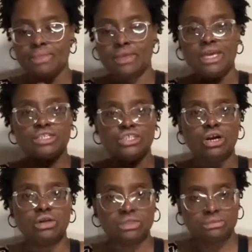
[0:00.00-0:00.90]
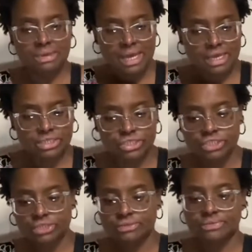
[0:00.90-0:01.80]
catch-all to match.
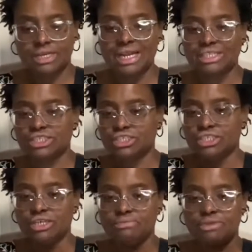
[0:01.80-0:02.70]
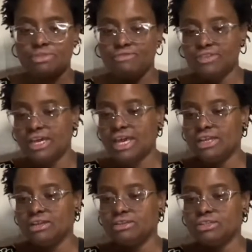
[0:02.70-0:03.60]
And I just keep this flat
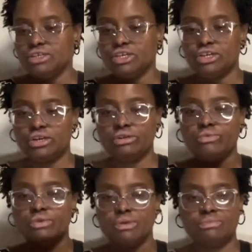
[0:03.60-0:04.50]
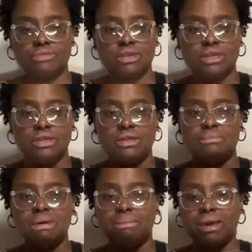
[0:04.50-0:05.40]
and tuck it under when I'm sticking it in
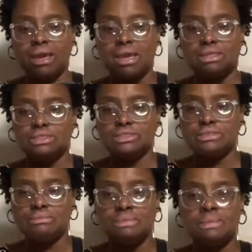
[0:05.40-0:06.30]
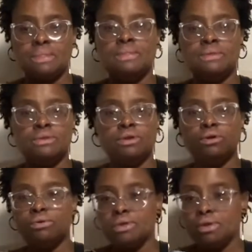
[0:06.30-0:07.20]
my bag just to, you
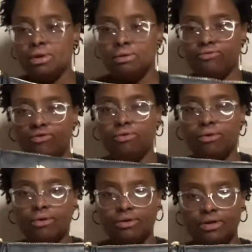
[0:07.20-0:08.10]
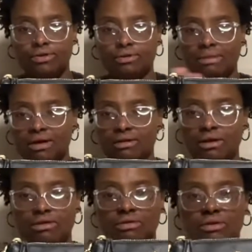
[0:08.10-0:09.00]
know, for just to make
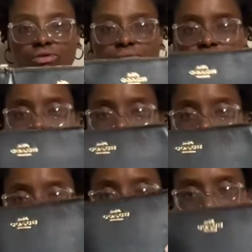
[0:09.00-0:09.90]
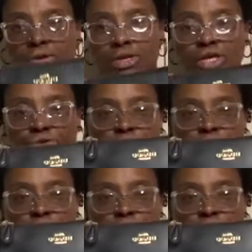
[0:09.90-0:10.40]
things a little more neater